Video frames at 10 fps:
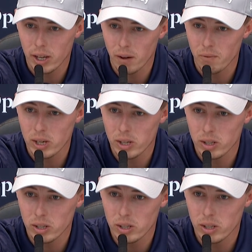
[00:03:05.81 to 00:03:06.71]
kept
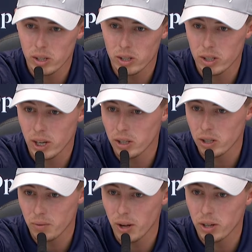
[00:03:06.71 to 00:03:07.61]
me at 6,
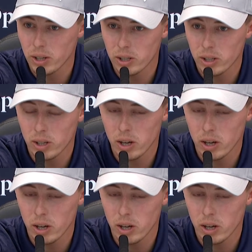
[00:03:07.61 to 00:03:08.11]
to be honest.